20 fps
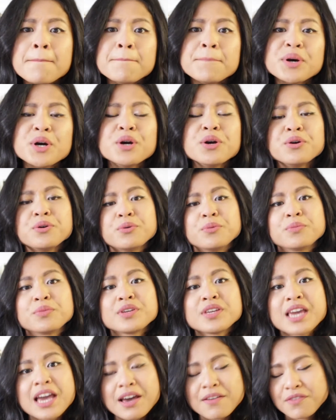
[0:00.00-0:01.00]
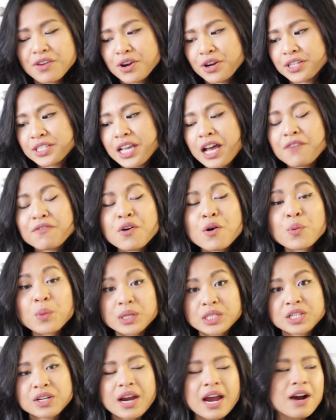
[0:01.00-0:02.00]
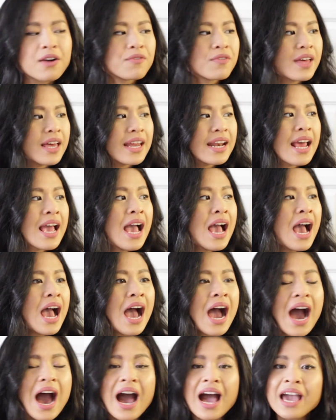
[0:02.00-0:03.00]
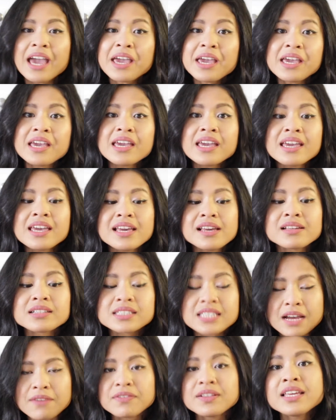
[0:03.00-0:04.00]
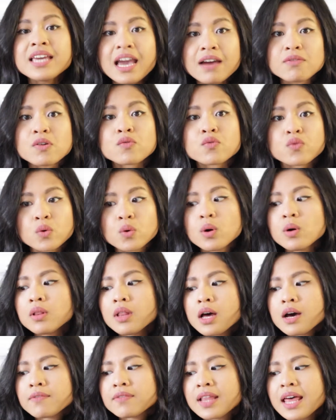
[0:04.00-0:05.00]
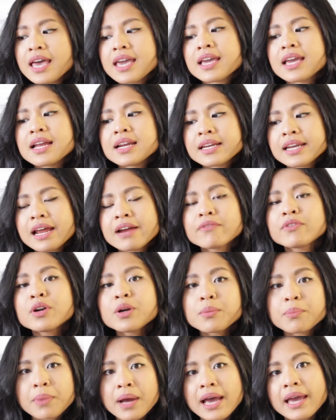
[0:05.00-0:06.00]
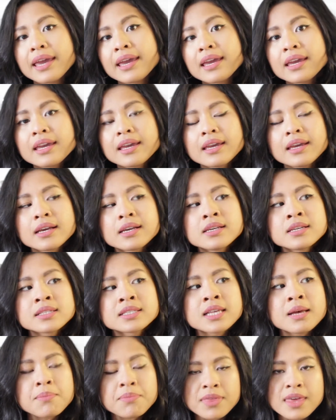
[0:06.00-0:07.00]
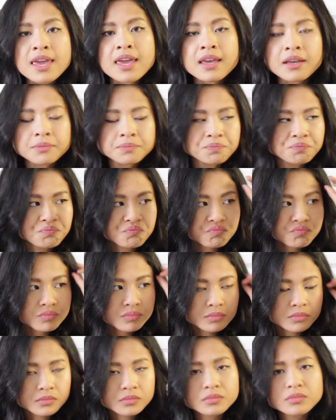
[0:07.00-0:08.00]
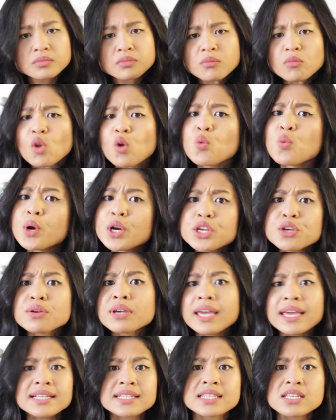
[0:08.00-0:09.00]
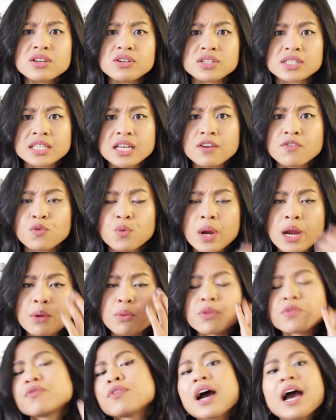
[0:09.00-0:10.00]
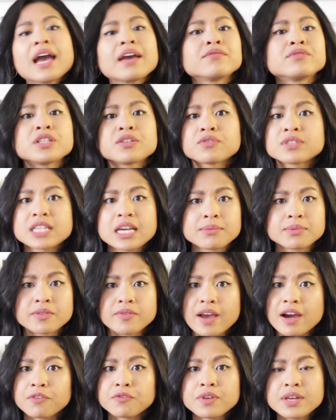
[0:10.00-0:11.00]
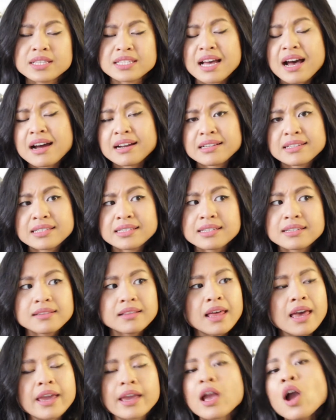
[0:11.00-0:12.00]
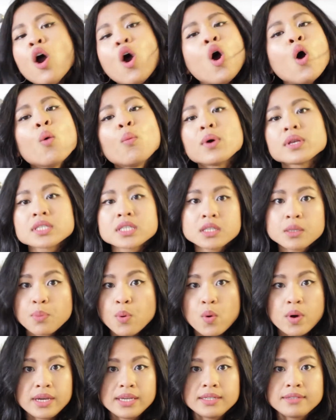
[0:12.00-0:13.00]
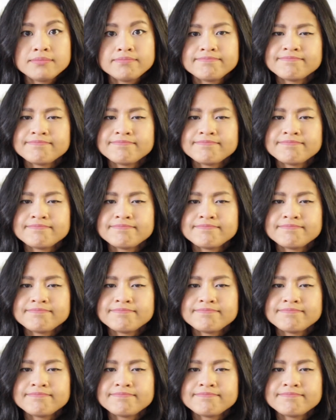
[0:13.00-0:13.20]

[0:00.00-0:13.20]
Boom, you have yourself a winter outfit. I definitely have a rule of, like, never buying something where you can't see yourself wearing with 5 different types of outfits, honestly. Like, what's the point?